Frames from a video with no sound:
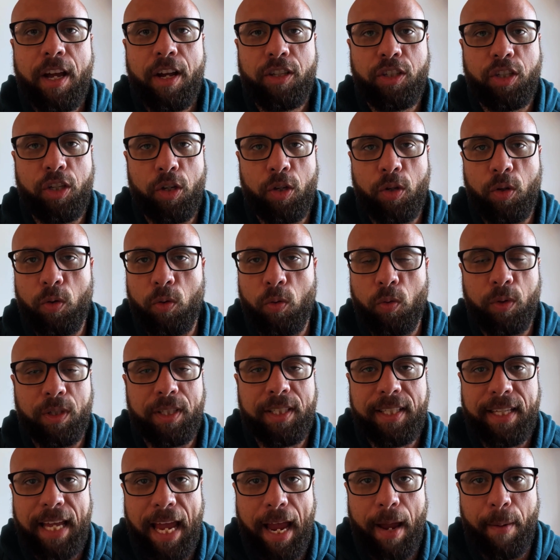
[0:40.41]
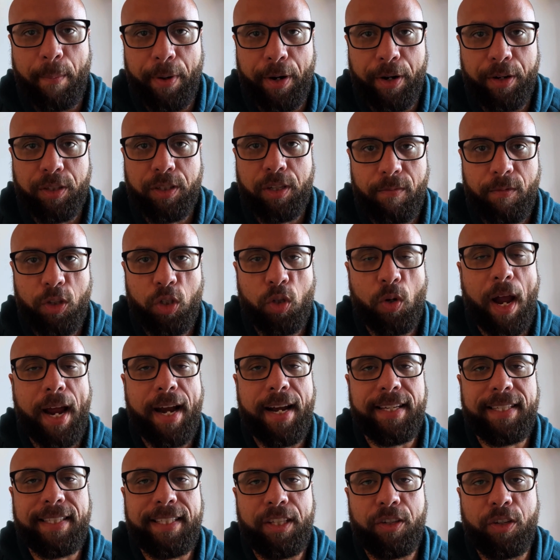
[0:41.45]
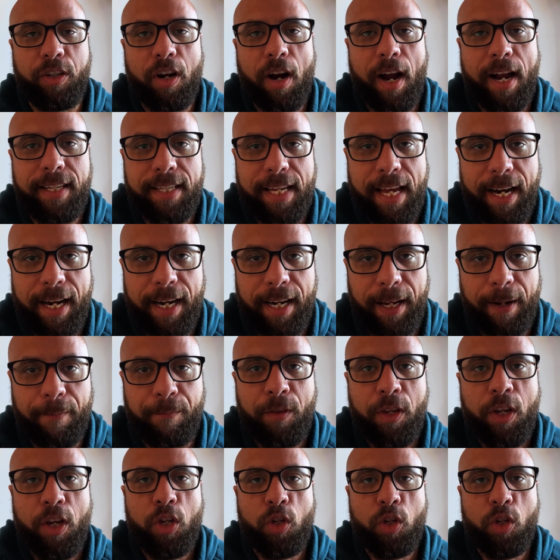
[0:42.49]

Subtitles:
to scammers trying to steal your identity,